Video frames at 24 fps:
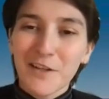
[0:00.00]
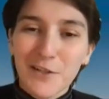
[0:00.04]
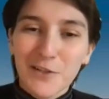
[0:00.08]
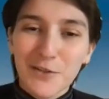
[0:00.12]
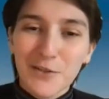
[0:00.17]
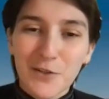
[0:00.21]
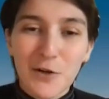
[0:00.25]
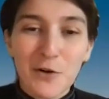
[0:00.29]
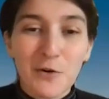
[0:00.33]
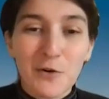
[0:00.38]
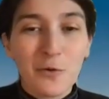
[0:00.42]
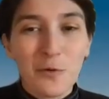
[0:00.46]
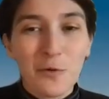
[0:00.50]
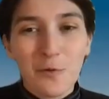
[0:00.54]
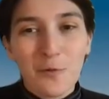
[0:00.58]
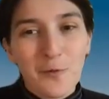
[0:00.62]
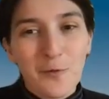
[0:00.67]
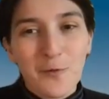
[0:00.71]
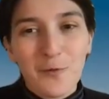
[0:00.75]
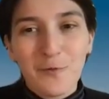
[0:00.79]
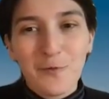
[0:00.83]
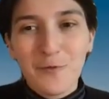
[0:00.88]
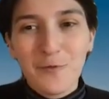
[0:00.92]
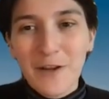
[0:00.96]
So
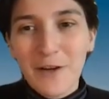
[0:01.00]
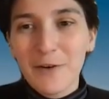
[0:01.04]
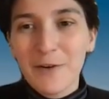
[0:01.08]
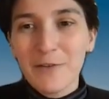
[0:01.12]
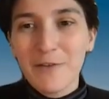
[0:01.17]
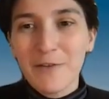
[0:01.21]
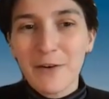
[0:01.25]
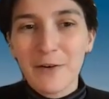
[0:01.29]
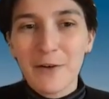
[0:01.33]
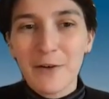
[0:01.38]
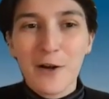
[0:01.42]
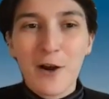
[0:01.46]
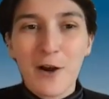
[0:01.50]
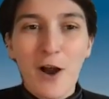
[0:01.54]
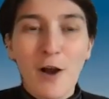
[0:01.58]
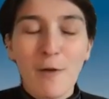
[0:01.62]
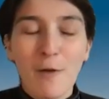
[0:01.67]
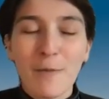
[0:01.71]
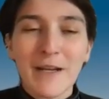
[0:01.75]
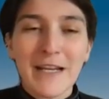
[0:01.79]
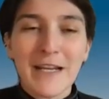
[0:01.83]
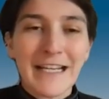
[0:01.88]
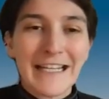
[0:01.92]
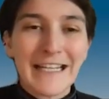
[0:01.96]
very, very
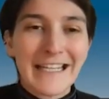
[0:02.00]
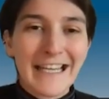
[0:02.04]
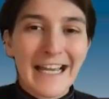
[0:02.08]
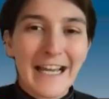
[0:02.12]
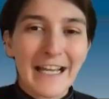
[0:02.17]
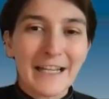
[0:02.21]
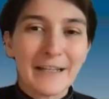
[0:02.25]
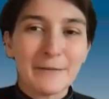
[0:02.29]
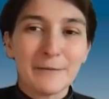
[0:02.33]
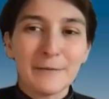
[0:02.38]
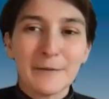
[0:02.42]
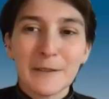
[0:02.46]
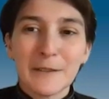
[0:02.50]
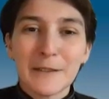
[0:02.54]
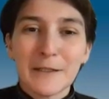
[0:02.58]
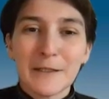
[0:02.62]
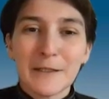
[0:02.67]
common. Again,